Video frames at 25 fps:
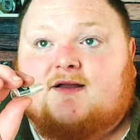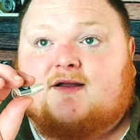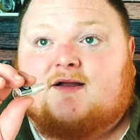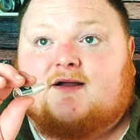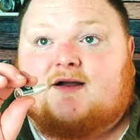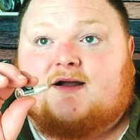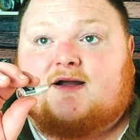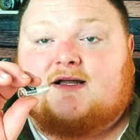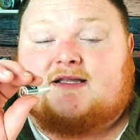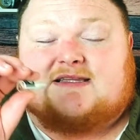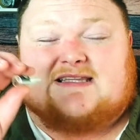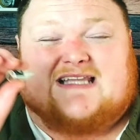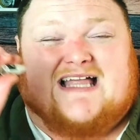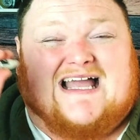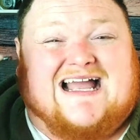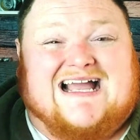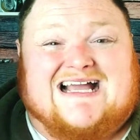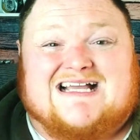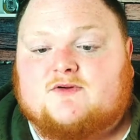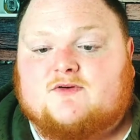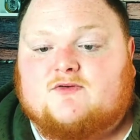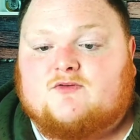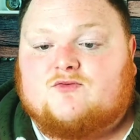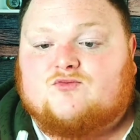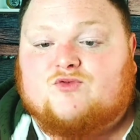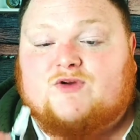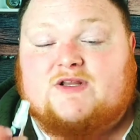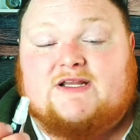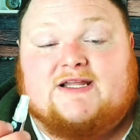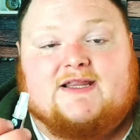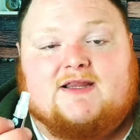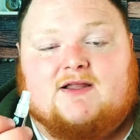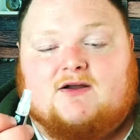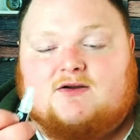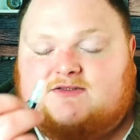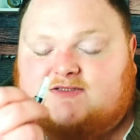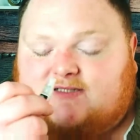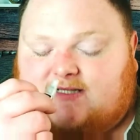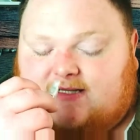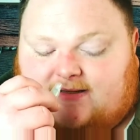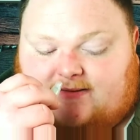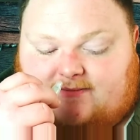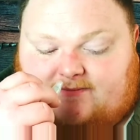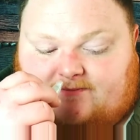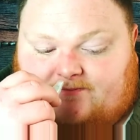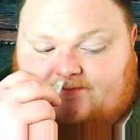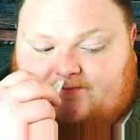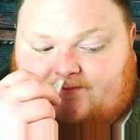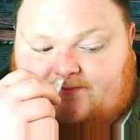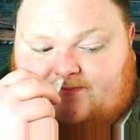lasts a really long
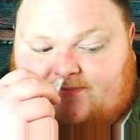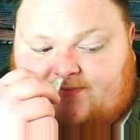time.